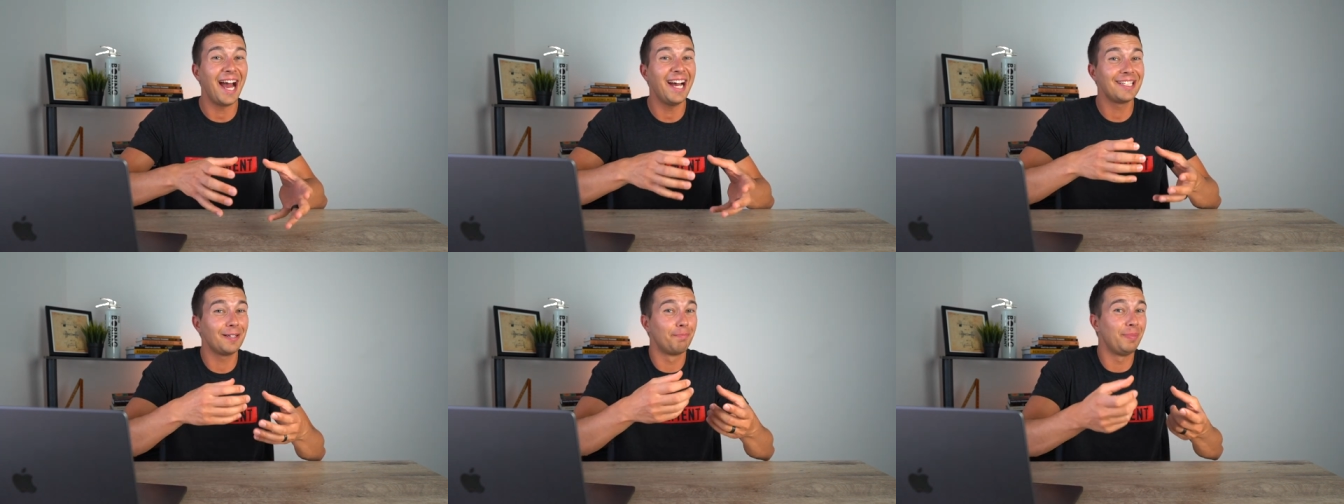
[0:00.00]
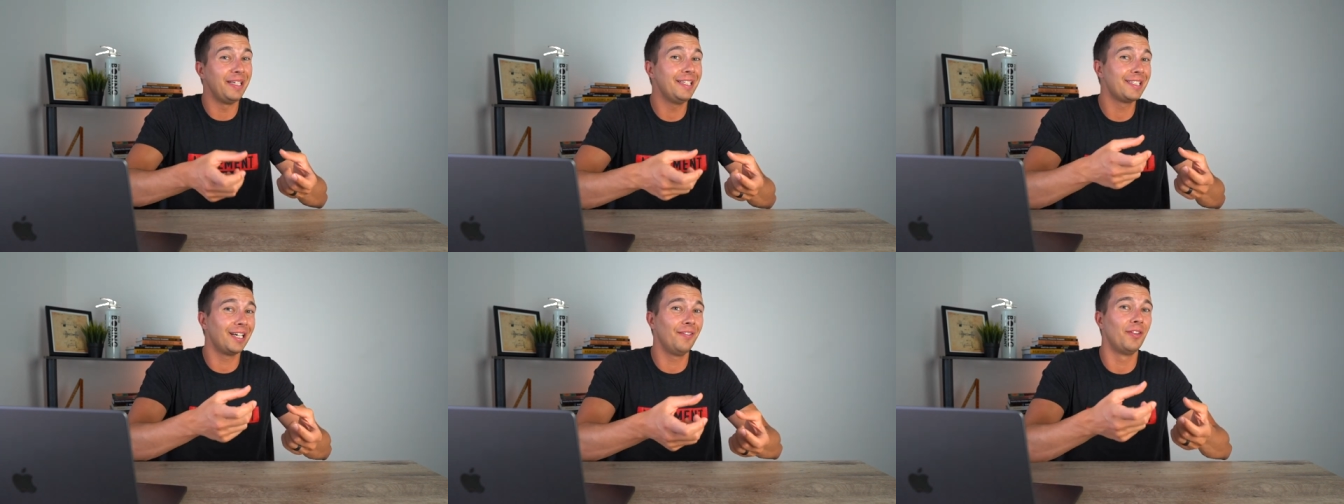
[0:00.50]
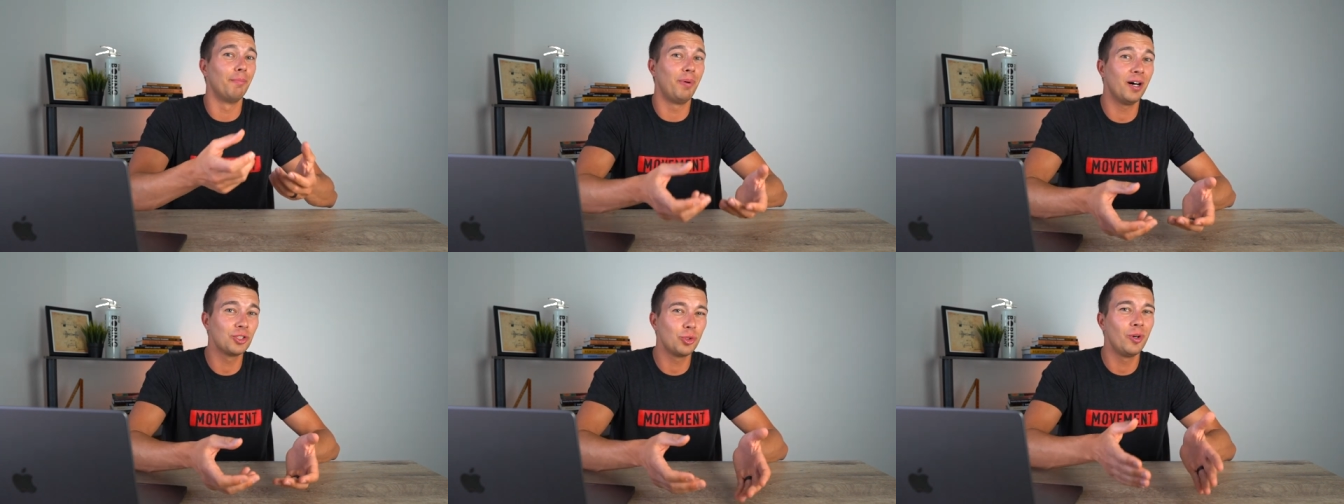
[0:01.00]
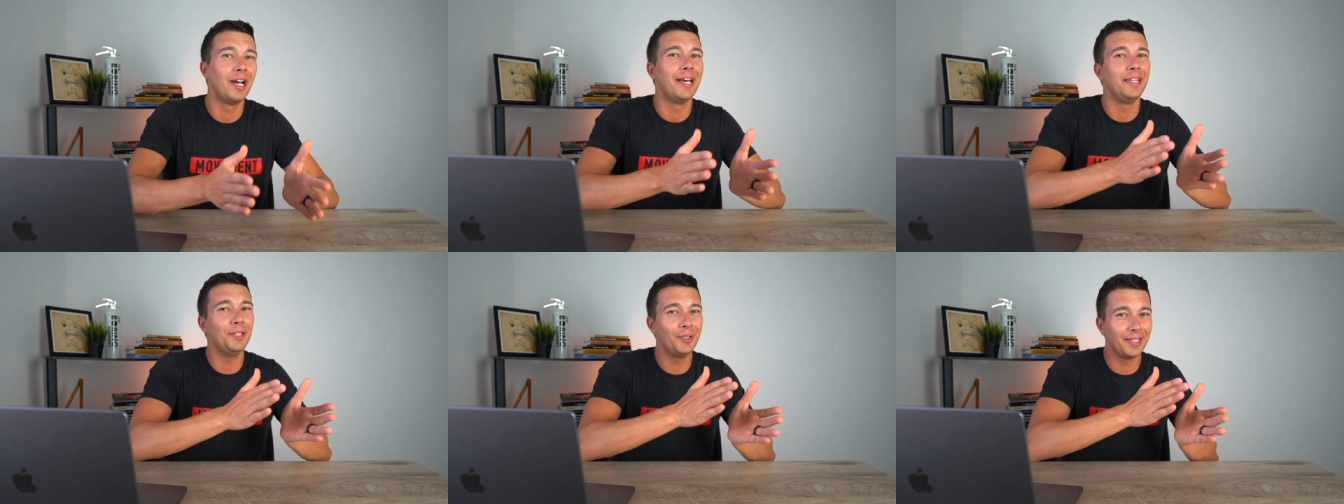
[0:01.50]
as a piece of the puzzle
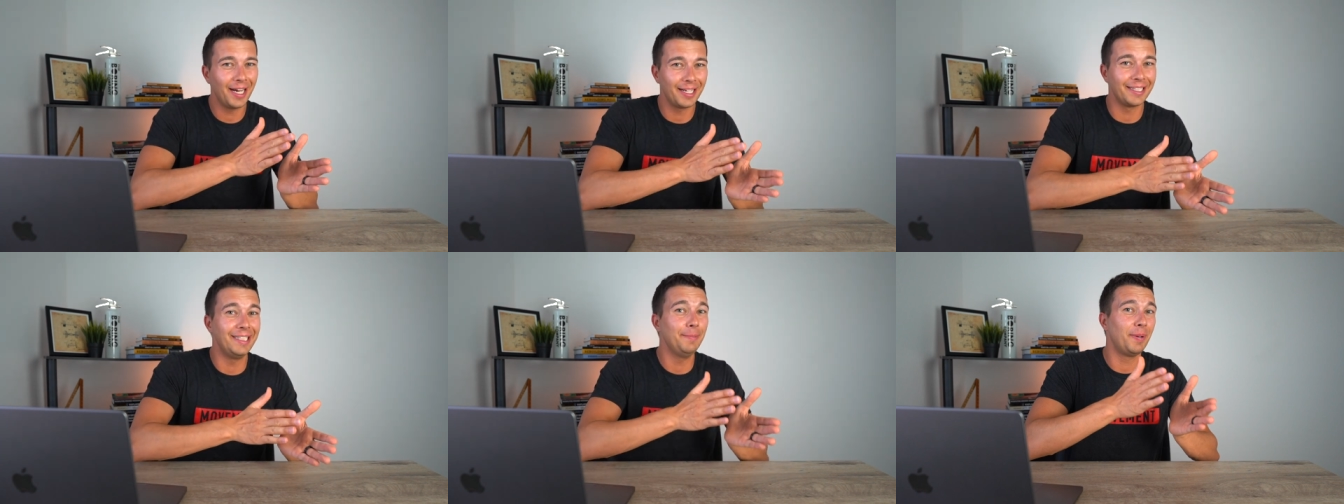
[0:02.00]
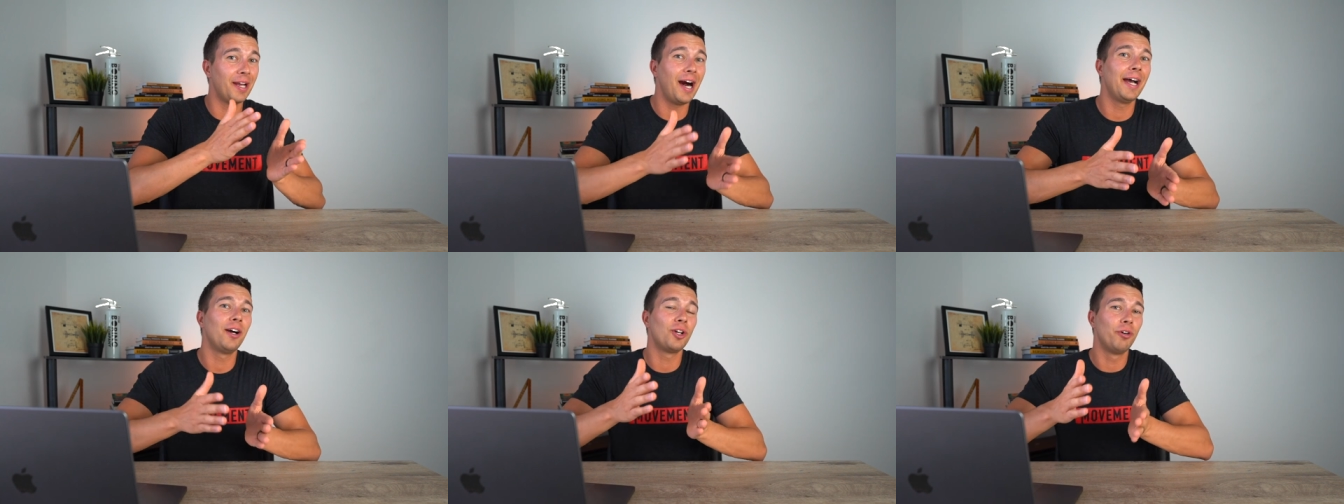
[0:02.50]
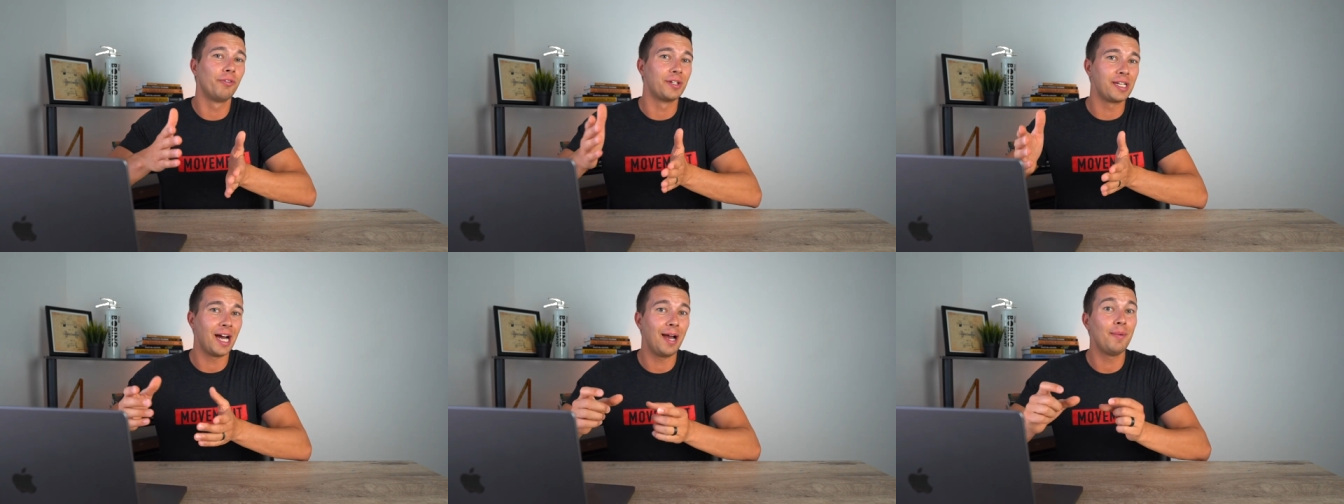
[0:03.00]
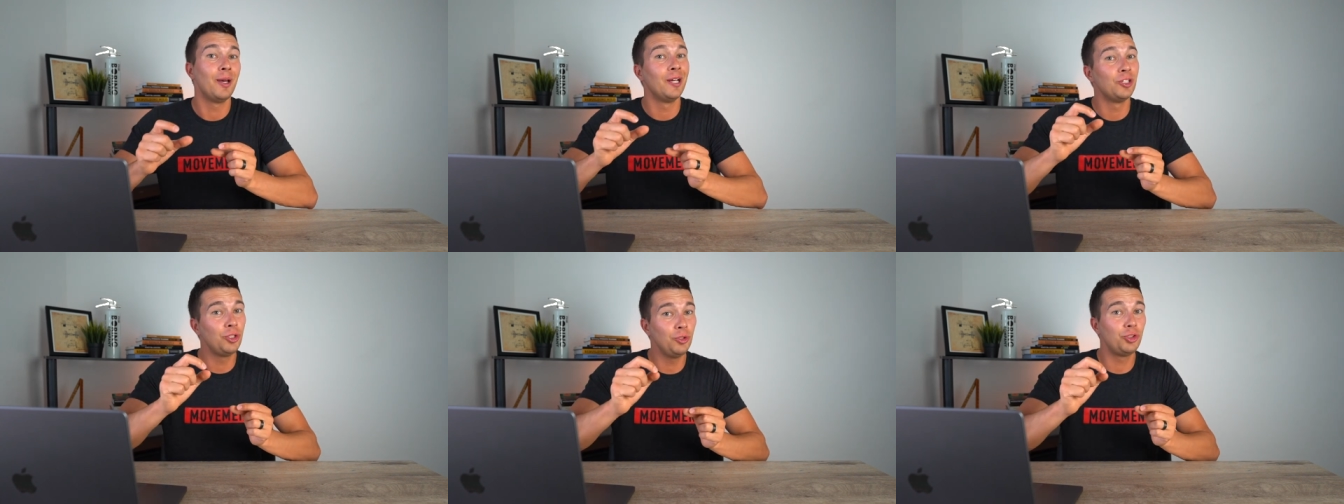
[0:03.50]
that you can kind of keep an eye on over time
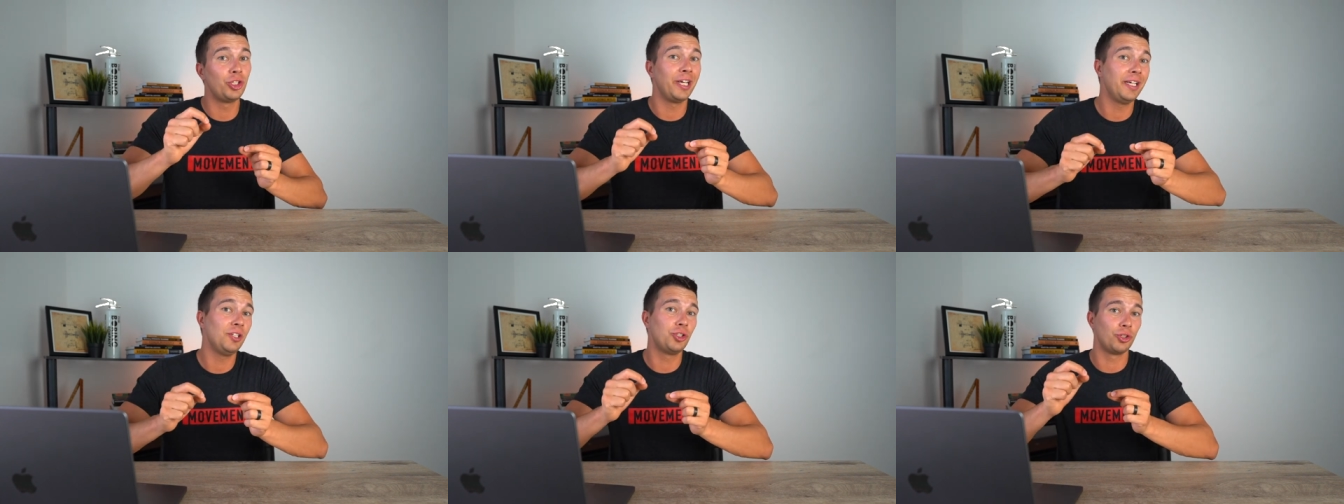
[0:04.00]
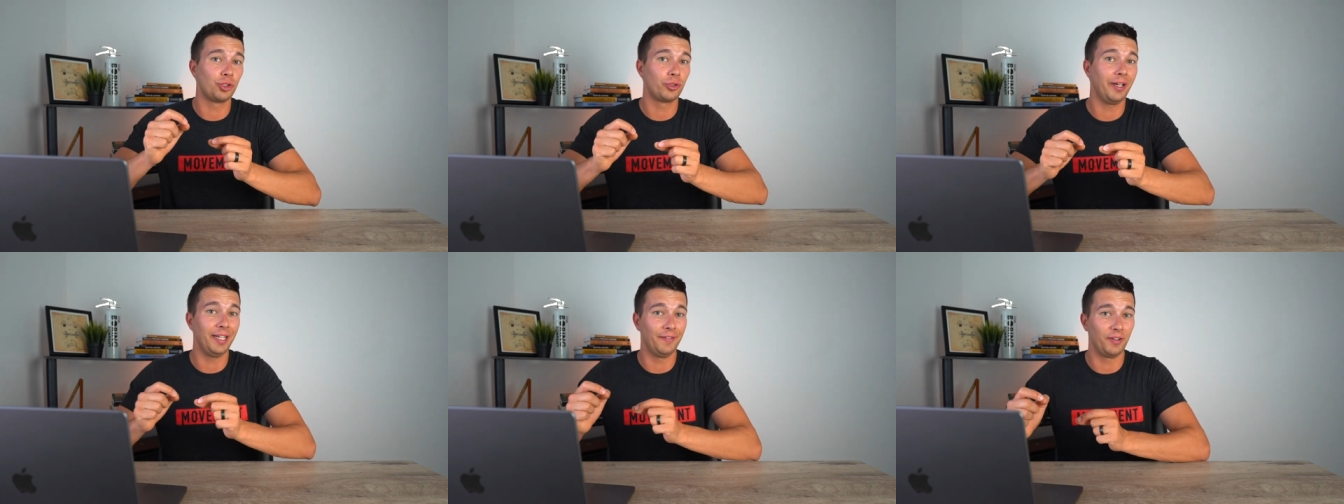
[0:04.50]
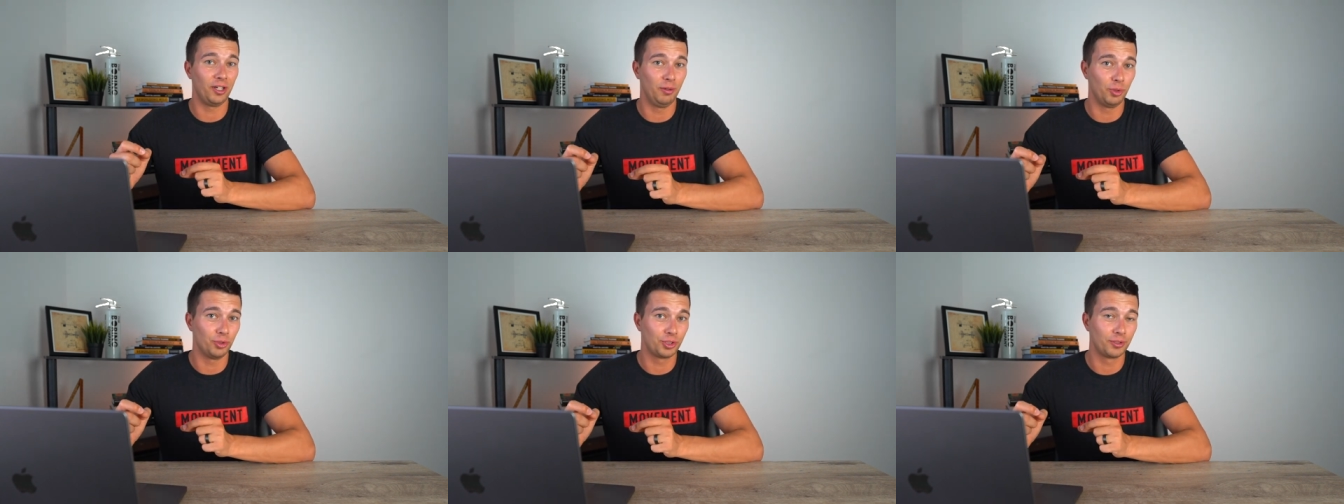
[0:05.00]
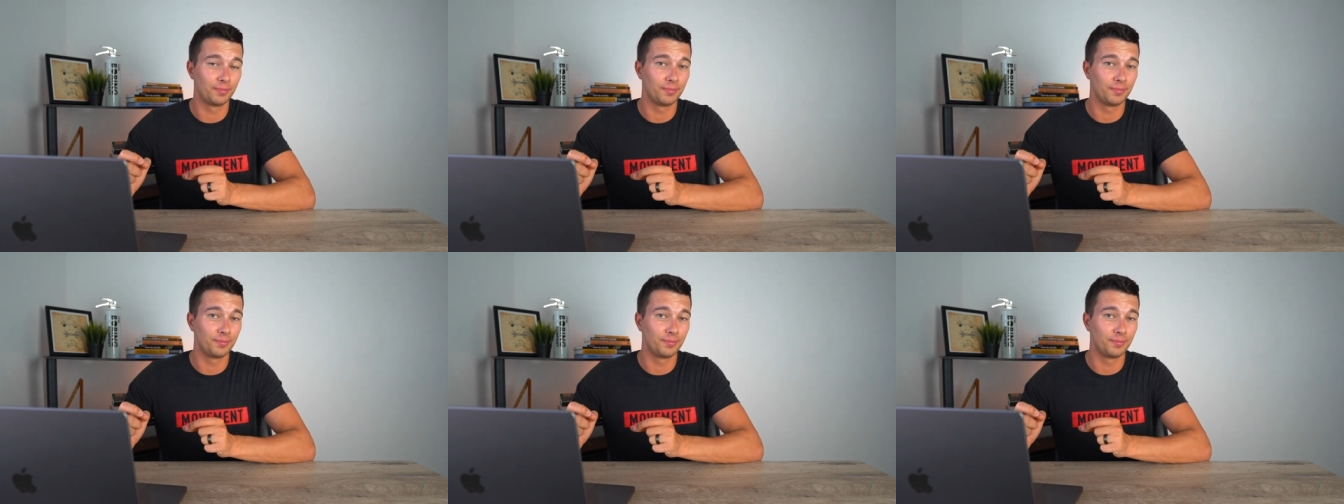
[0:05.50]
to change your training variables.